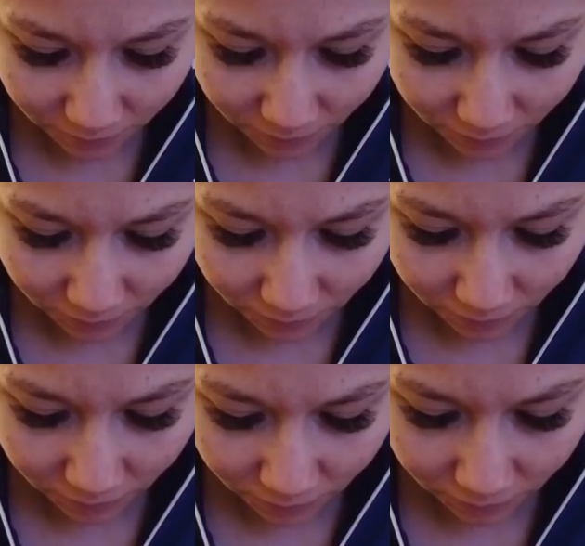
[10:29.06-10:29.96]

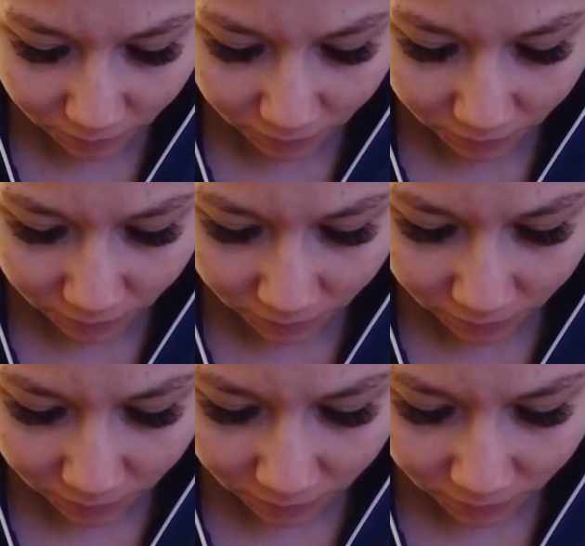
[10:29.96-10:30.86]

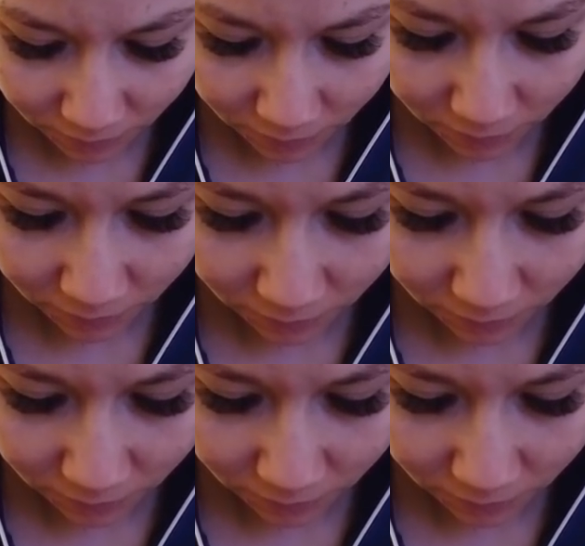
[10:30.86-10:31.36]
(silence)